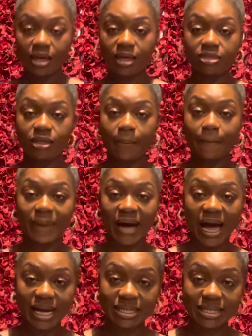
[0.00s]
The
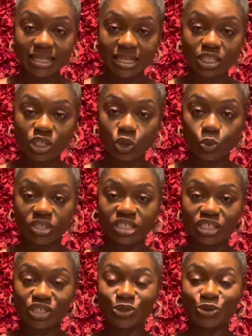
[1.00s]
body then
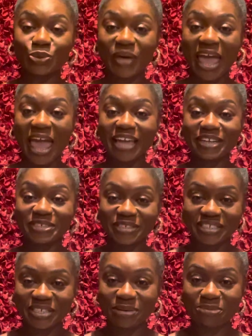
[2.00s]
switches to
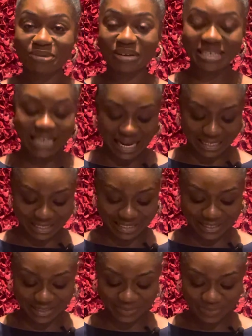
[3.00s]
energy
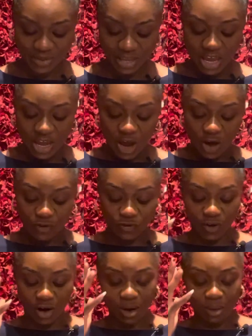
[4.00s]
production.
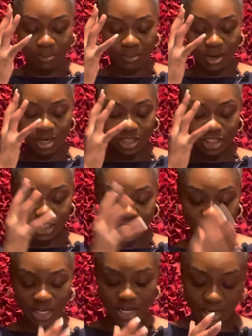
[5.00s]
From
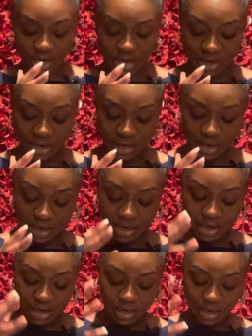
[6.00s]
sugar,
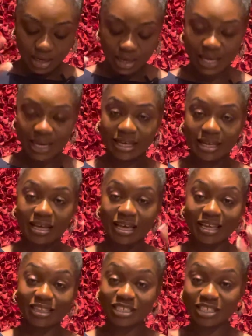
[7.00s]

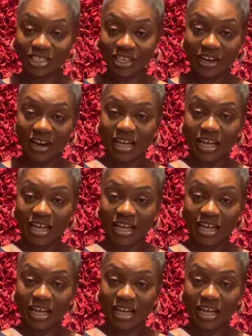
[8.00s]
the sugar